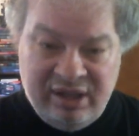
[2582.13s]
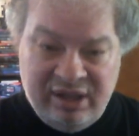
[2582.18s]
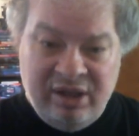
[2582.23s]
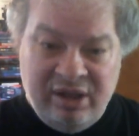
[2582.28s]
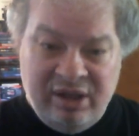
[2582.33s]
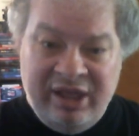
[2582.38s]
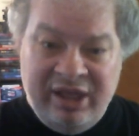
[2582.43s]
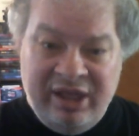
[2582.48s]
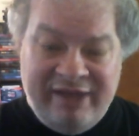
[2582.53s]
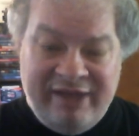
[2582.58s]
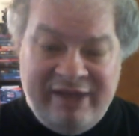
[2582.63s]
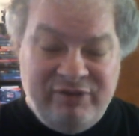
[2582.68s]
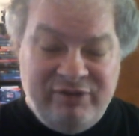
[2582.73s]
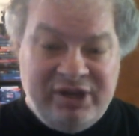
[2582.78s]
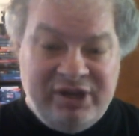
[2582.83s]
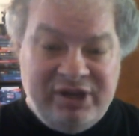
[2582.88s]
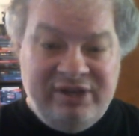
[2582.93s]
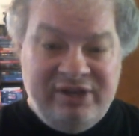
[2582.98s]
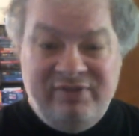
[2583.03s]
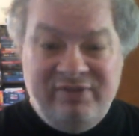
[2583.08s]
having it
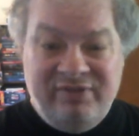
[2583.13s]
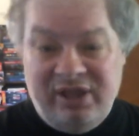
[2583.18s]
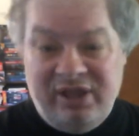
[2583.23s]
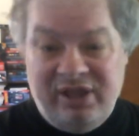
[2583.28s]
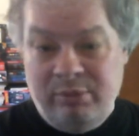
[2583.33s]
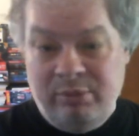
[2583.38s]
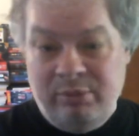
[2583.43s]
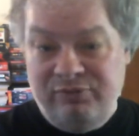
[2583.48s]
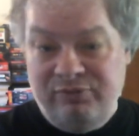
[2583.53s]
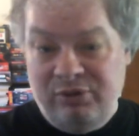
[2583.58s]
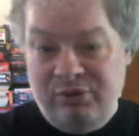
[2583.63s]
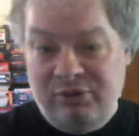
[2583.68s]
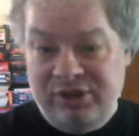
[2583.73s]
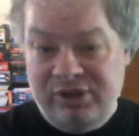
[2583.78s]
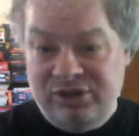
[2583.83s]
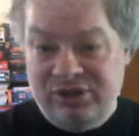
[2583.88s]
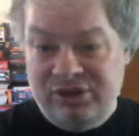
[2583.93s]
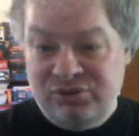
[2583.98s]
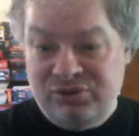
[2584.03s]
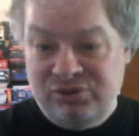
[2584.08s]
available for only a
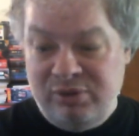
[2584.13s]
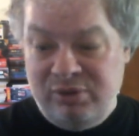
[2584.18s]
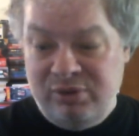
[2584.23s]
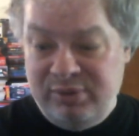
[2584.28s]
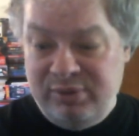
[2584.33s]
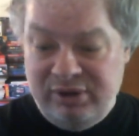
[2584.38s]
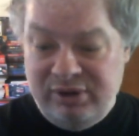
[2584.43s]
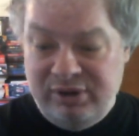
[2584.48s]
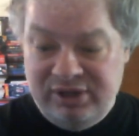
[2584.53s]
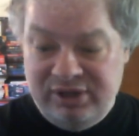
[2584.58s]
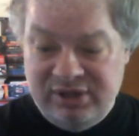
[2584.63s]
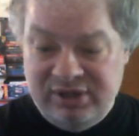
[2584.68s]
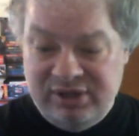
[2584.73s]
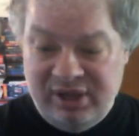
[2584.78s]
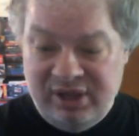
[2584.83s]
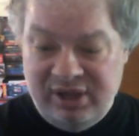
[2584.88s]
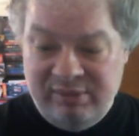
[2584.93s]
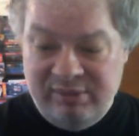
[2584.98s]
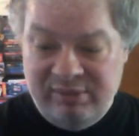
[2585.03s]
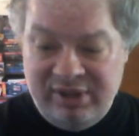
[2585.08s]
short period of
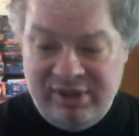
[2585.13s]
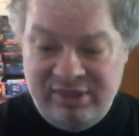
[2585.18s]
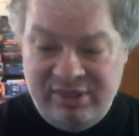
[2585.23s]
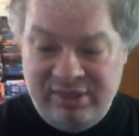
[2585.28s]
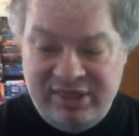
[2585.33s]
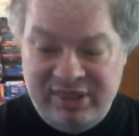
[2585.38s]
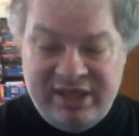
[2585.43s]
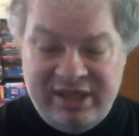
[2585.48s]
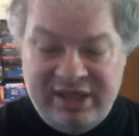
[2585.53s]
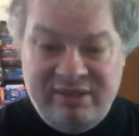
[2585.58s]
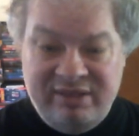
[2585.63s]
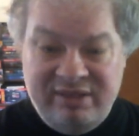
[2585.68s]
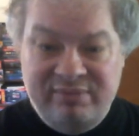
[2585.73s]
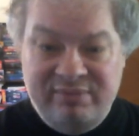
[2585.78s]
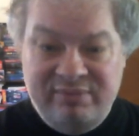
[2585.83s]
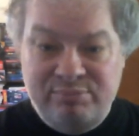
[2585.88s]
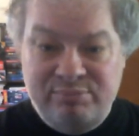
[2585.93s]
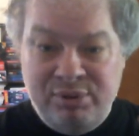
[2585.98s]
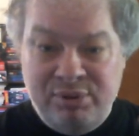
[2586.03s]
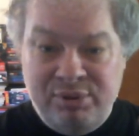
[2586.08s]
time and then
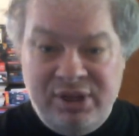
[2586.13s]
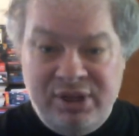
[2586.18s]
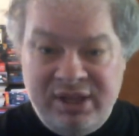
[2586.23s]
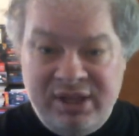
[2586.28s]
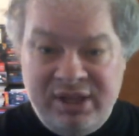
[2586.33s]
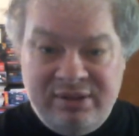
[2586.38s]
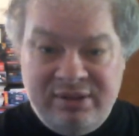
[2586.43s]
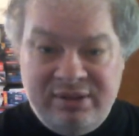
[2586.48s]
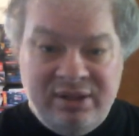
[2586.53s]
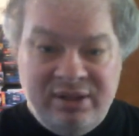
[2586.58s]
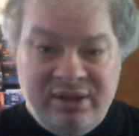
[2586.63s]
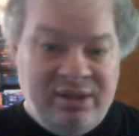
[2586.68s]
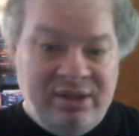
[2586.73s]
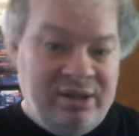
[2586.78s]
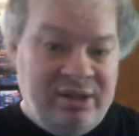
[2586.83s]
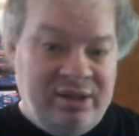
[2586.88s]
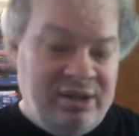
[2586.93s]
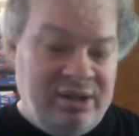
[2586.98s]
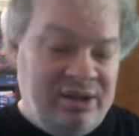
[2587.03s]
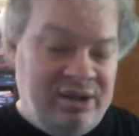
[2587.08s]
pulling it
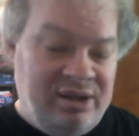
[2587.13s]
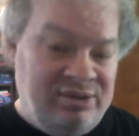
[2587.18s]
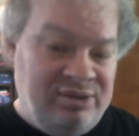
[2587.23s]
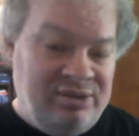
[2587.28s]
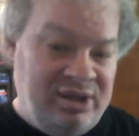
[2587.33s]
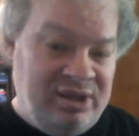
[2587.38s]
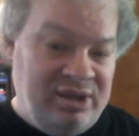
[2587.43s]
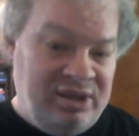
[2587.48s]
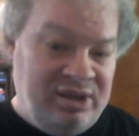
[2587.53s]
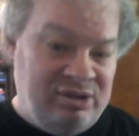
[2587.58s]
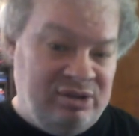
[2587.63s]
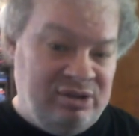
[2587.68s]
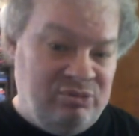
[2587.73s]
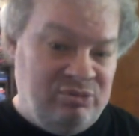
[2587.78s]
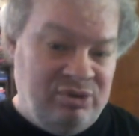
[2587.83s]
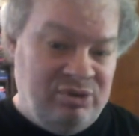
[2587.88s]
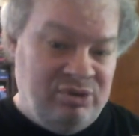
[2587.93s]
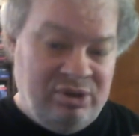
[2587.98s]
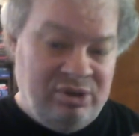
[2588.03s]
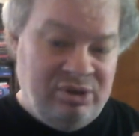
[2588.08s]
and then
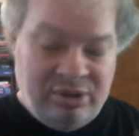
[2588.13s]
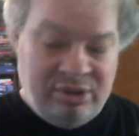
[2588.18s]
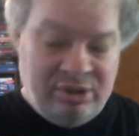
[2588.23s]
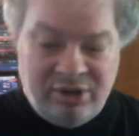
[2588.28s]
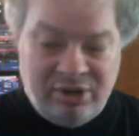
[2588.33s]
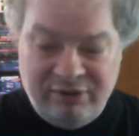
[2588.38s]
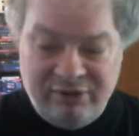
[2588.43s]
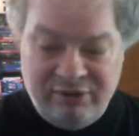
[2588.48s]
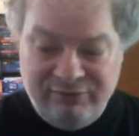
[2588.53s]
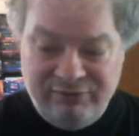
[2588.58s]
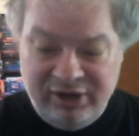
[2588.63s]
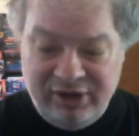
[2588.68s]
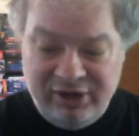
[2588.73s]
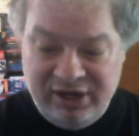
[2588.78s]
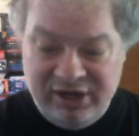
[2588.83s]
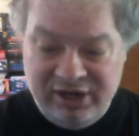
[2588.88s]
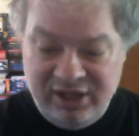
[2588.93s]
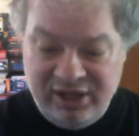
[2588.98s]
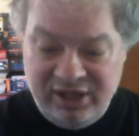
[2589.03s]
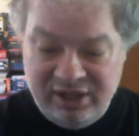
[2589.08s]
offering it
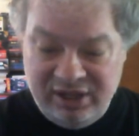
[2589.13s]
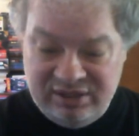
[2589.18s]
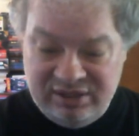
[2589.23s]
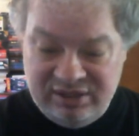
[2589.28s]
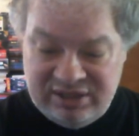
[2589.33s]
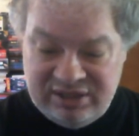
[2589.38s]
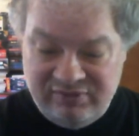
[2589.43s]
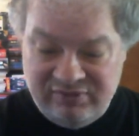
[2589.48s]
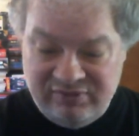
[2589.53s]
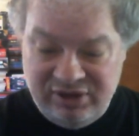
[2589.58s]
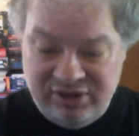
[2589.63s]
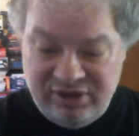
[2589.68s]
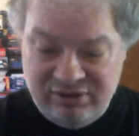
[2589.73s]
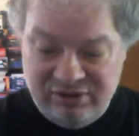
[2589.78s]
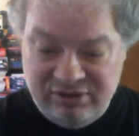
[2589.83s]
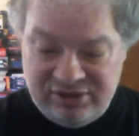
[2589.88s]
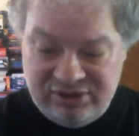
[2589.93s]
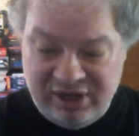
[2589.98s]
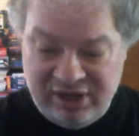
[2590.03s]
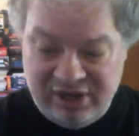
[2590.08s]
again 7 years
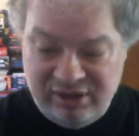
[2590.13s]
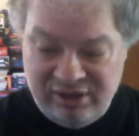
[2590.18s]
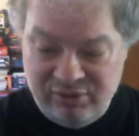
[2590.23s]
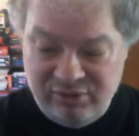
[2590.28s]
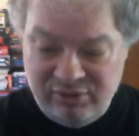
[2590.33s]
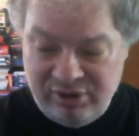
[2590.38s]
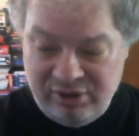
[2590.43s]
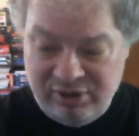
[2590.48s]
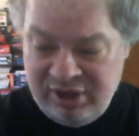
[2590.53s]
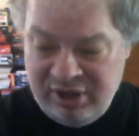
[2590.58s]
down the road.